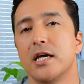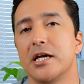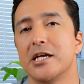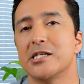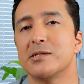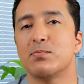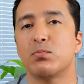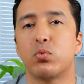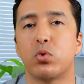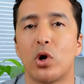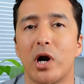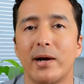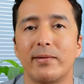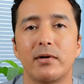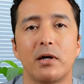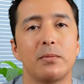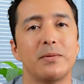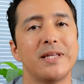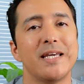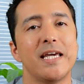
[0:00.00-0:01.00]
is
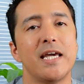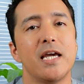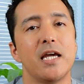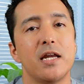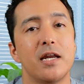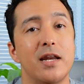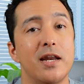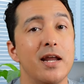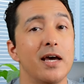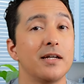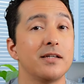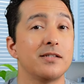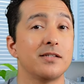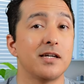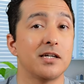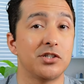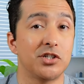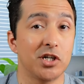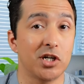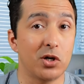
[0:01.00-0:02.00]
probably not
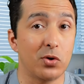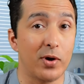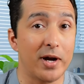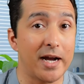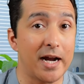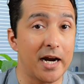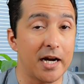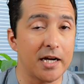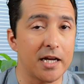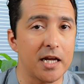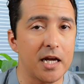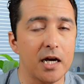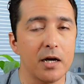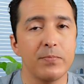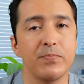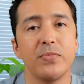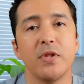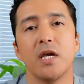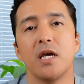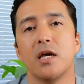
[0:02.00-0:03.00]
such a great
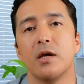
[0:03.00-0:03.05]
idea